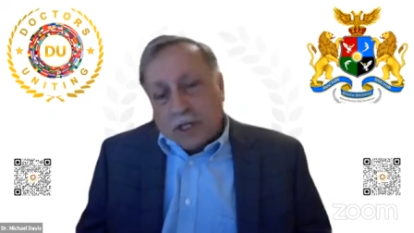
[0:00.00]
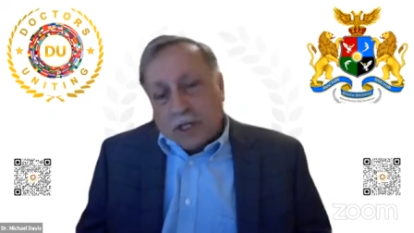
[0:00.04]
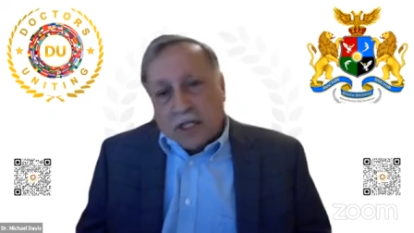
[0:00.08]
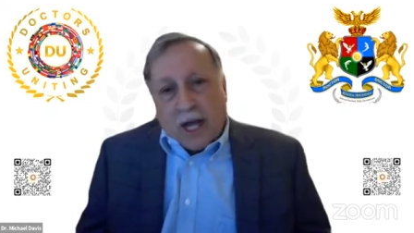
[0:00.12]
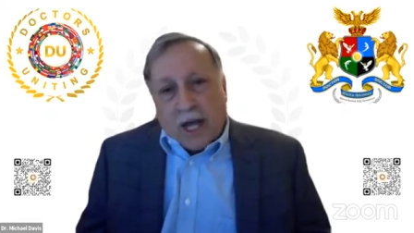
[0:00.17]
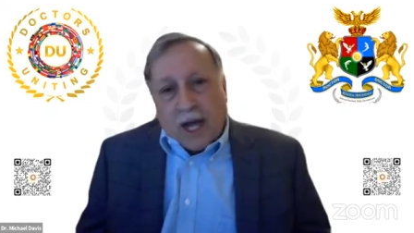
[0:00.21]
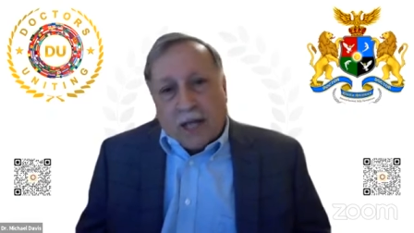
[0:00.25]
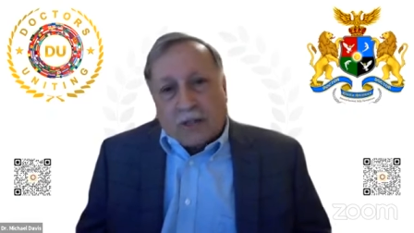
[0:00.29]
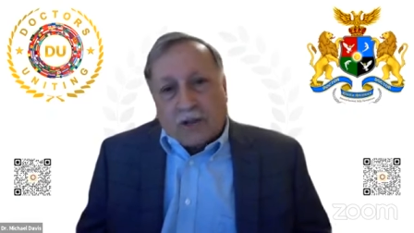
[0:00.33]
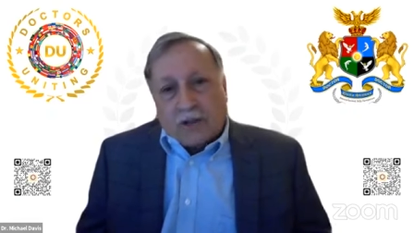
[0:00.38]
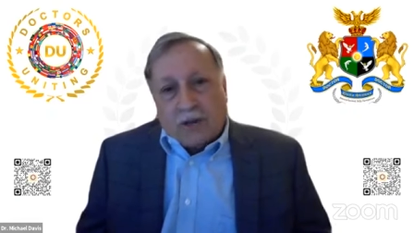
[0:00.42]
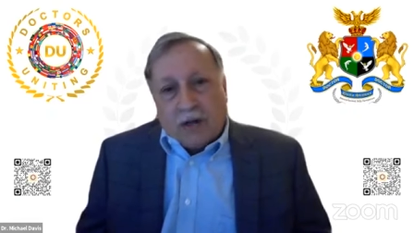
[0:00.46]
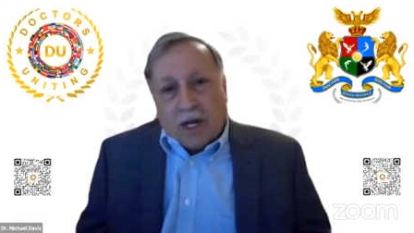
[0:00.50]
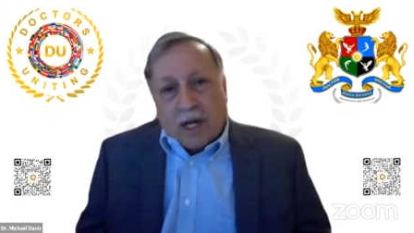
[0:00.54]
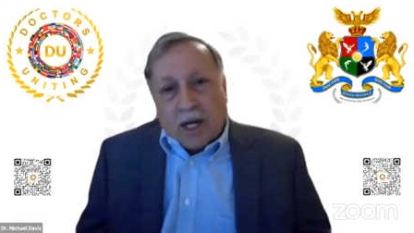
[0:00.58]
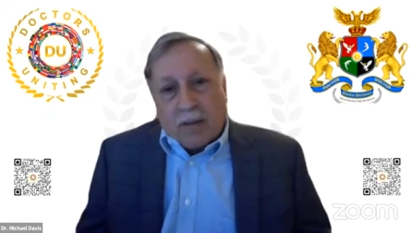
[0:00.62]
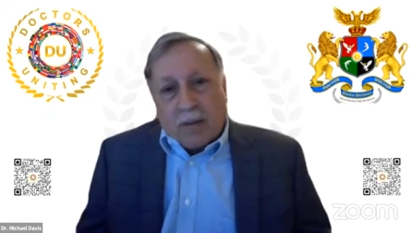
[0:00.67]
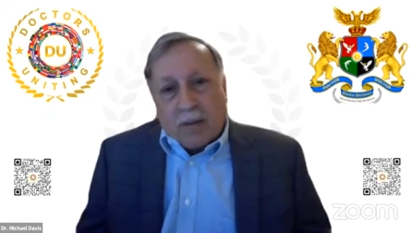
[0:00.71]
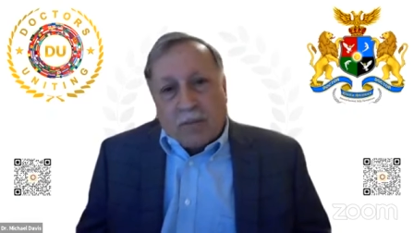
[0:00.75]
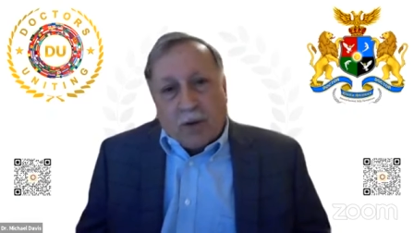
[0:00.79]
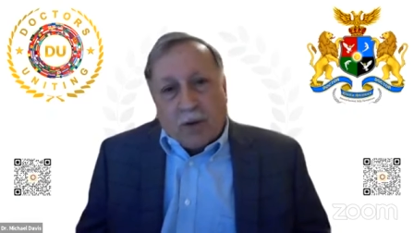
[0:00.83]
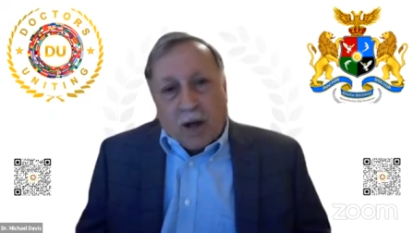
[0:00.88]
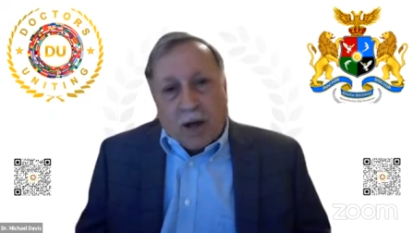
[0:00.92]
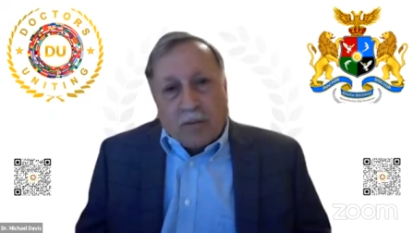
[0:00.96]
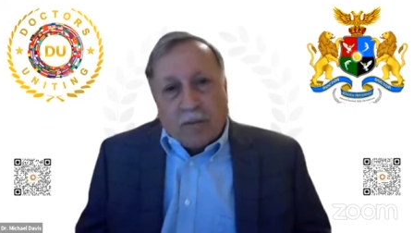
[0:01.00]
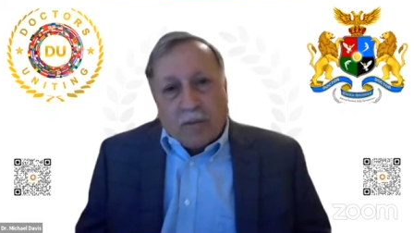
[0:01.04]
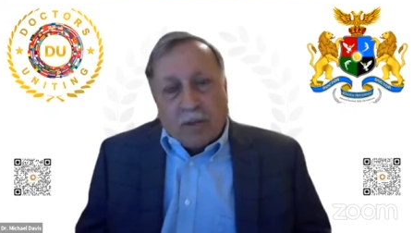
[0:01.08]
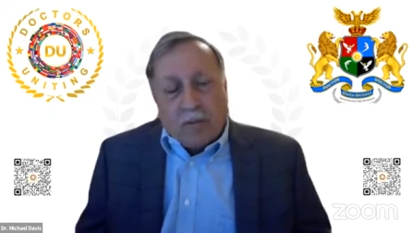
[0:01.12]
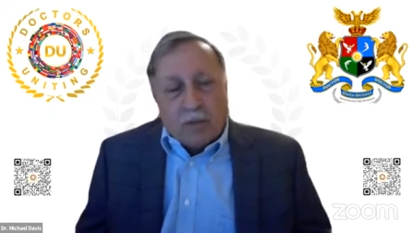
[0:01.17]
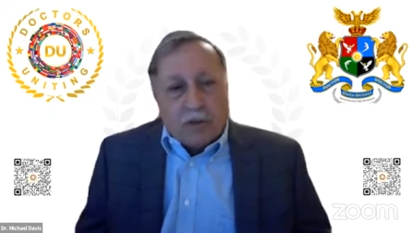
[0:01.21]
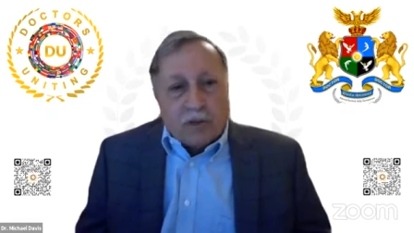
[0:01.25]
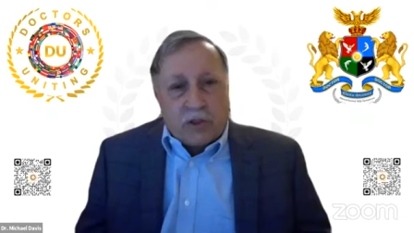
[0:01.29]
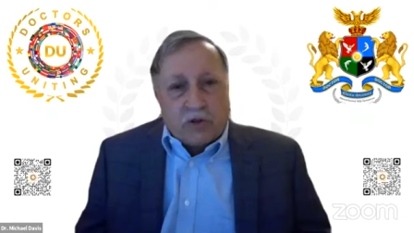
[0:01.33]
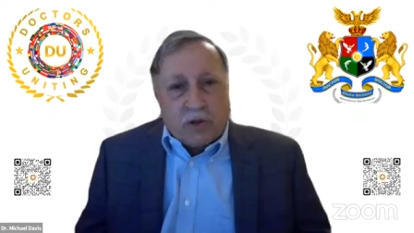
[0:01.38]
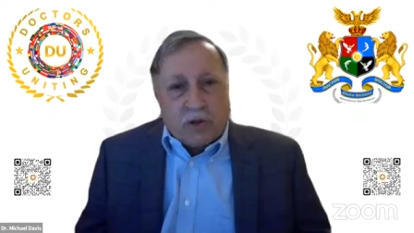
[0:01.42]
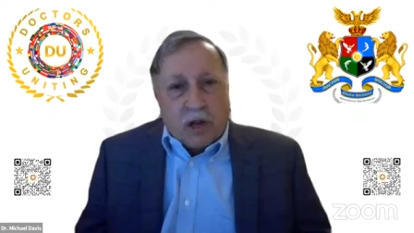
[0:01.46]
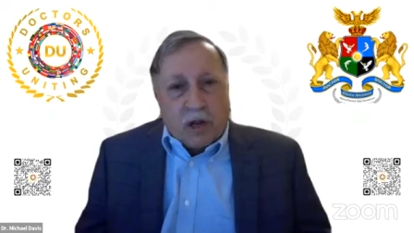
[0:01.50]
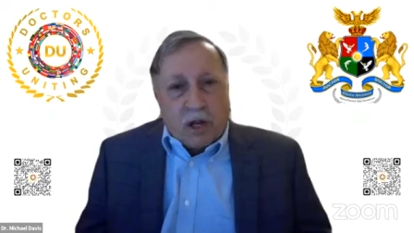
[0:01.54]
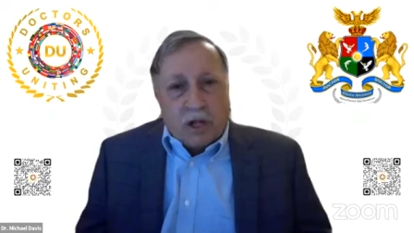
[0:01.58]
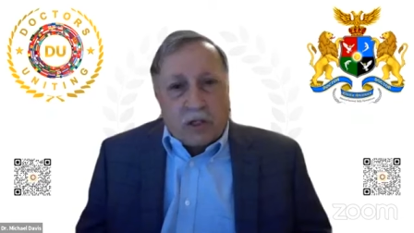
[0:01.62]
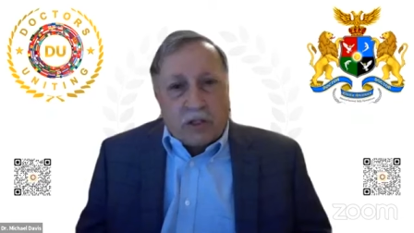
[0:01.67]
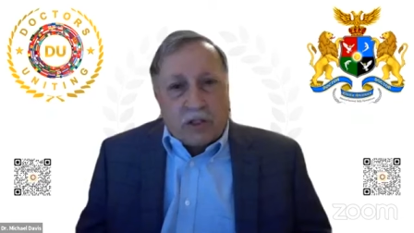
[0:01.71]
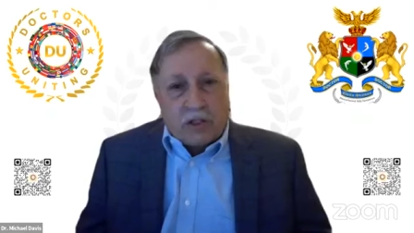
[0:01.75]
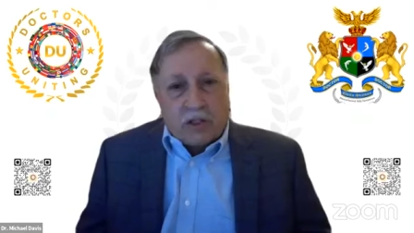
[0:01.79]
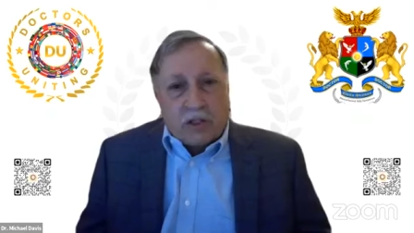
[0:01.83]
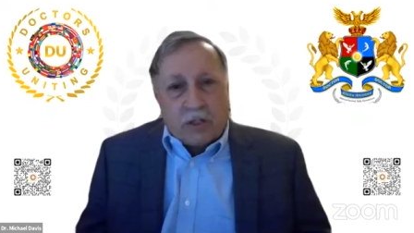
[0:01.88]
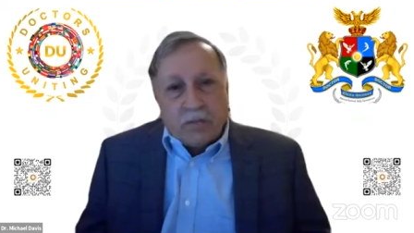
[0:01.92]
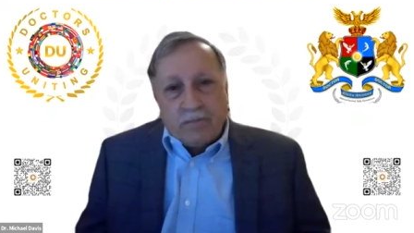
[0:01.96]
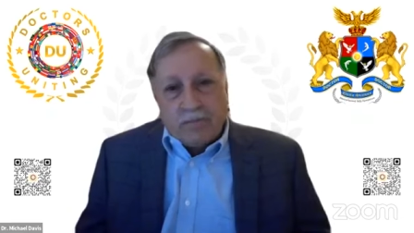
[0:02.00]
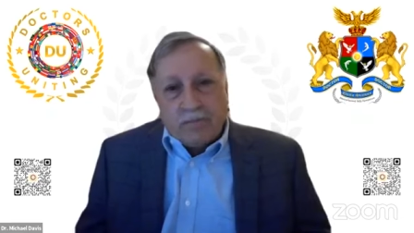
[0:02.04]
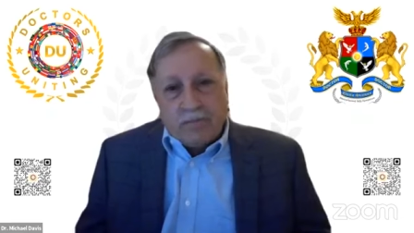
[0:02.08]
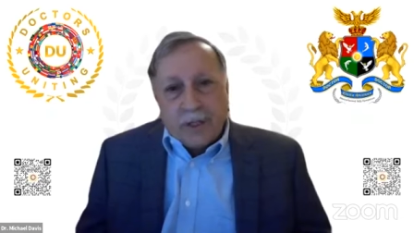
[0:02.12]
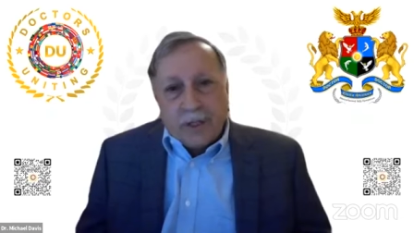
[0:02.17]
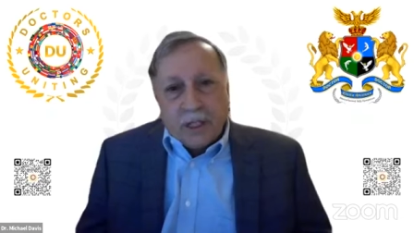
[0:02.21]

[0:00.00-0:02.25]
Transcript: doctor had a problem with drugs,